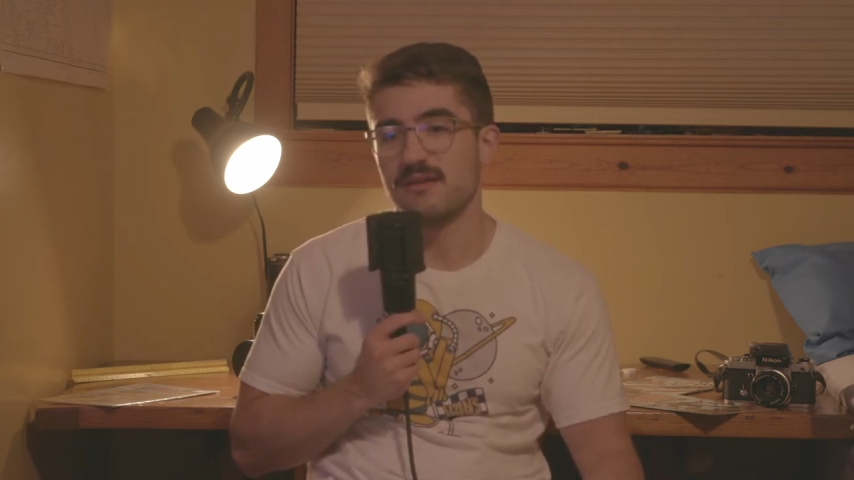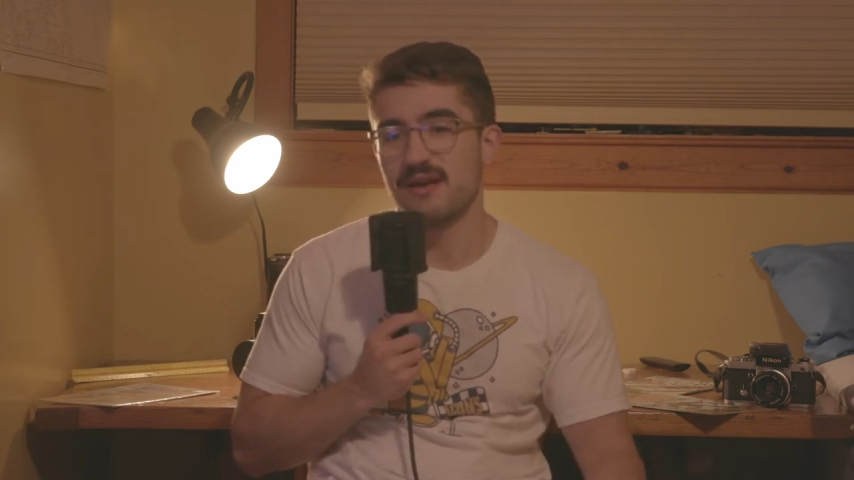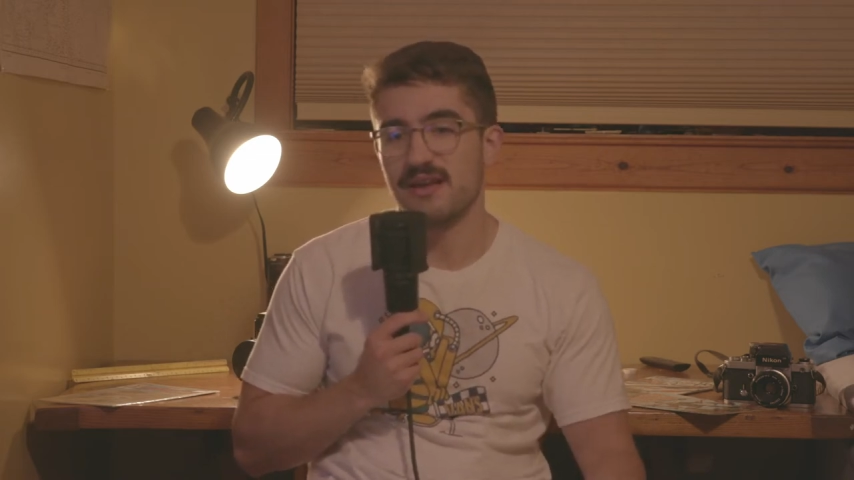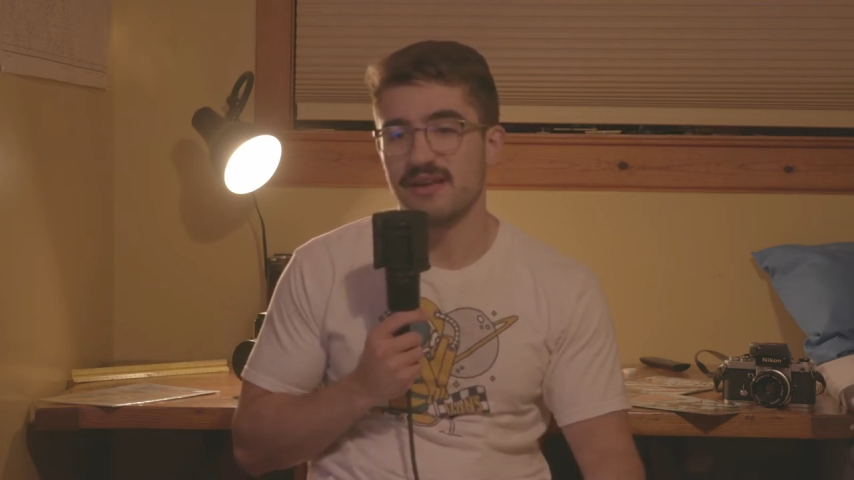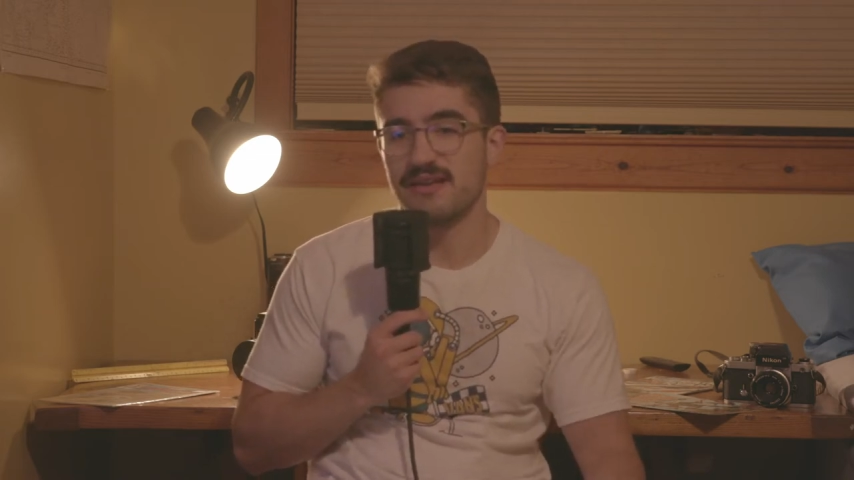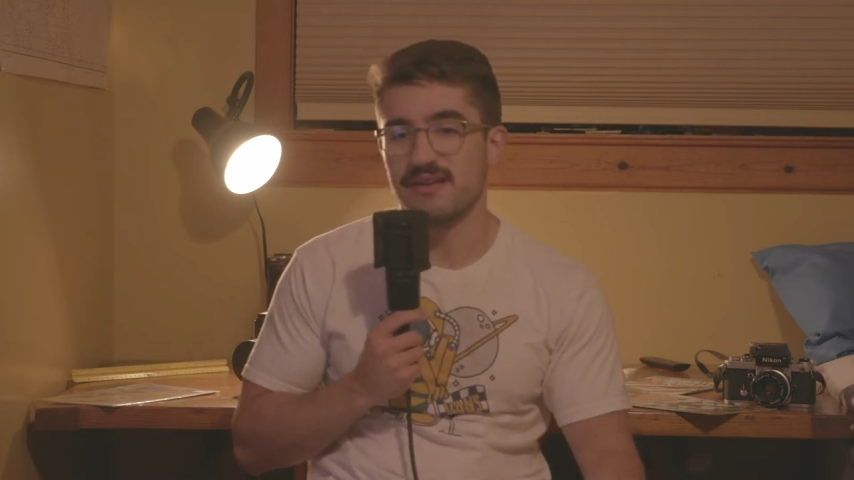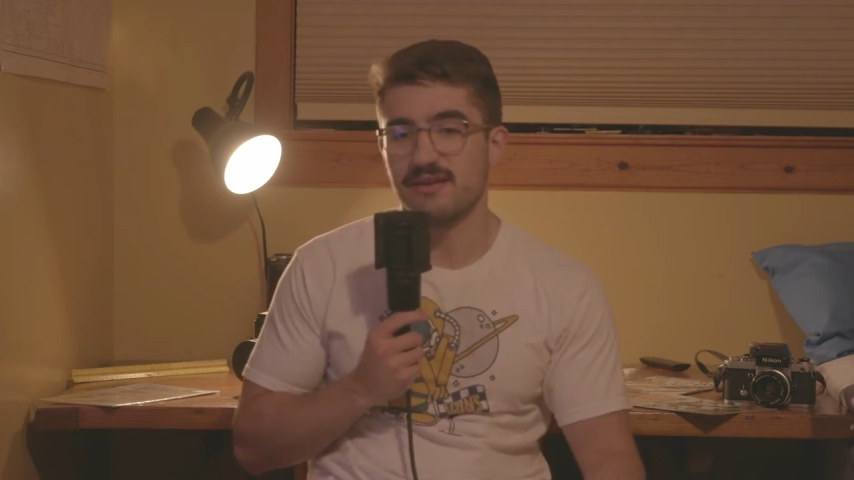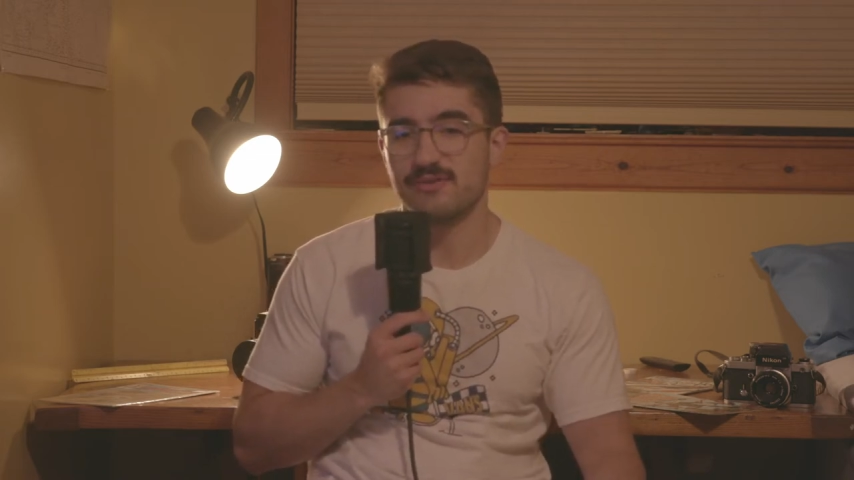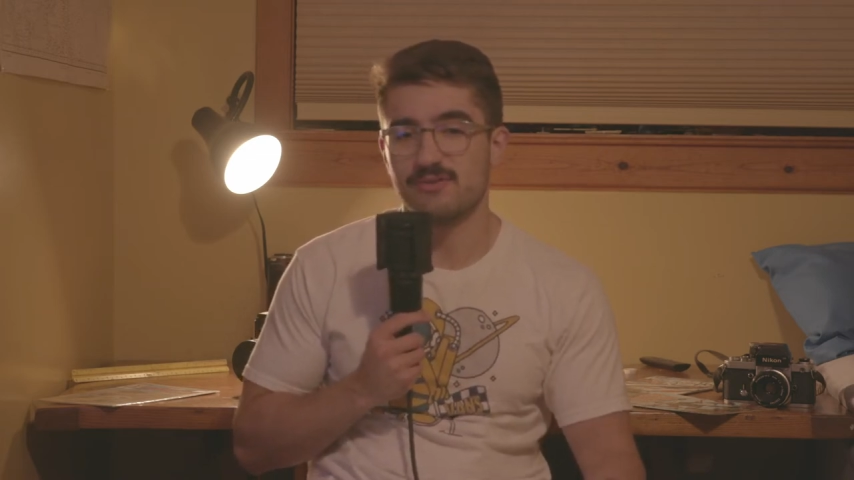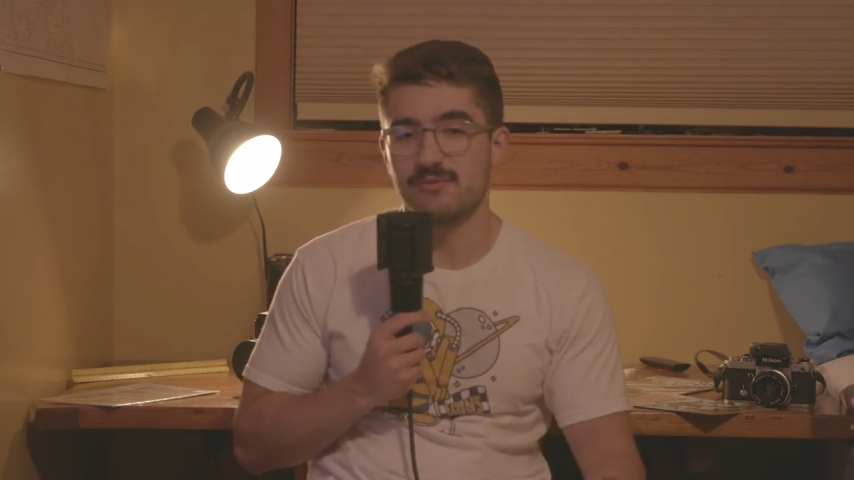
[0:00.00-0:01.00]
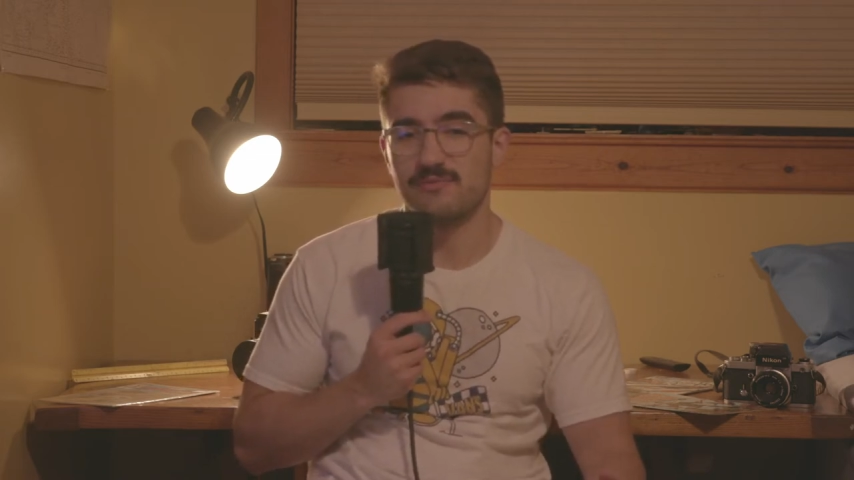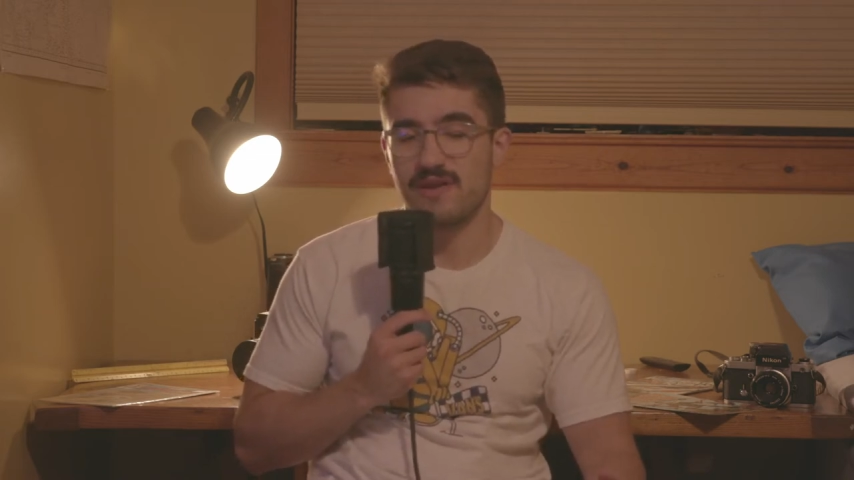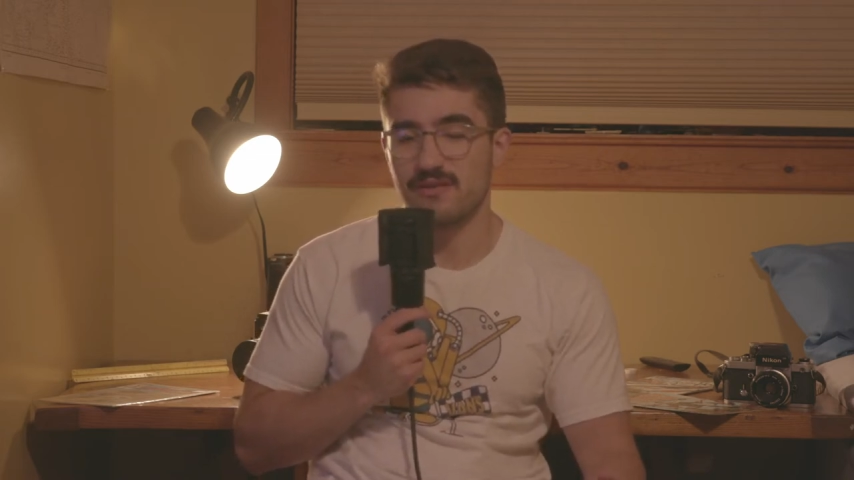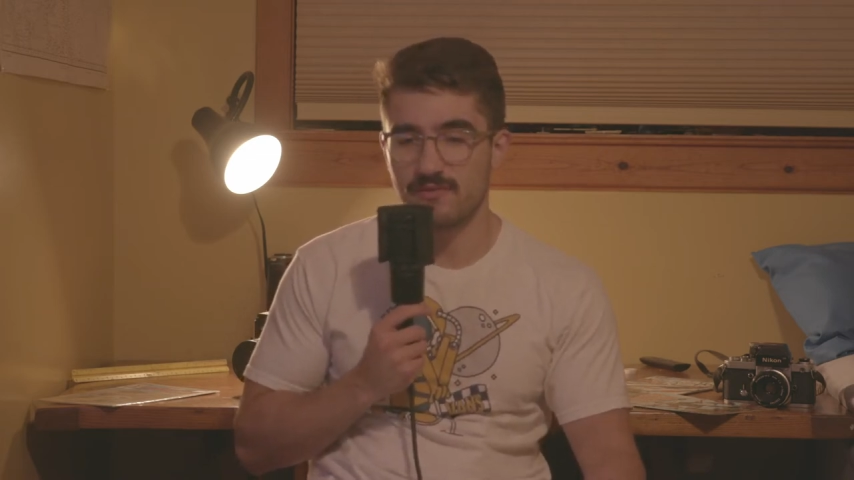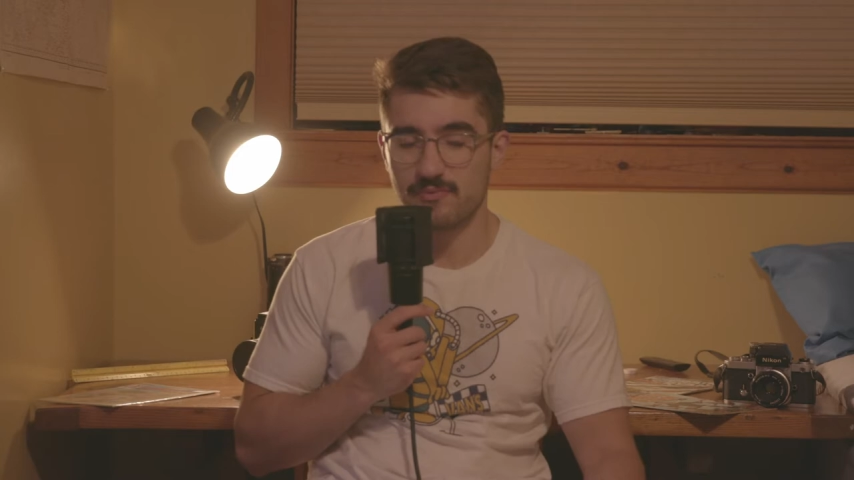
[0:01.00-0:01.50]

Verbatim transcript: and I also am vaguely